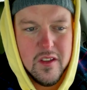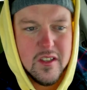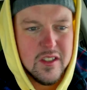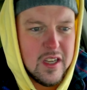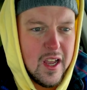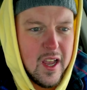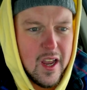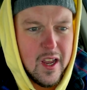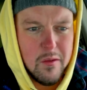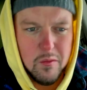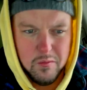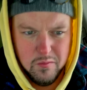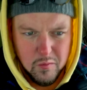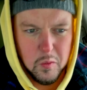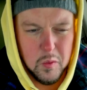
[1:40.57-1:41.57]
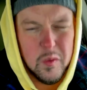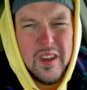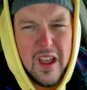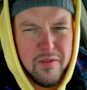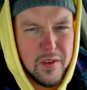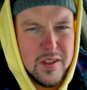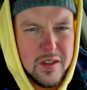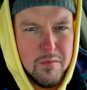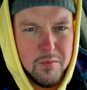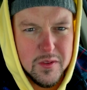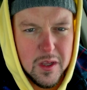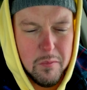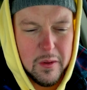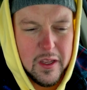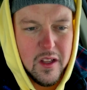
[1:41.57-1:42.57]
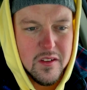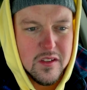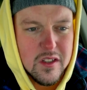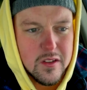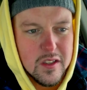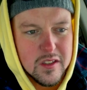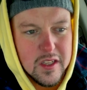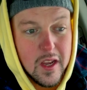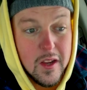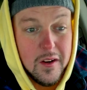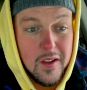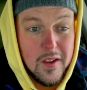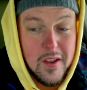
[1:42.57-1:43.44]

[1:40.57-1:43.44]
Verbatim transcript: side. Definitely some something else is on the side.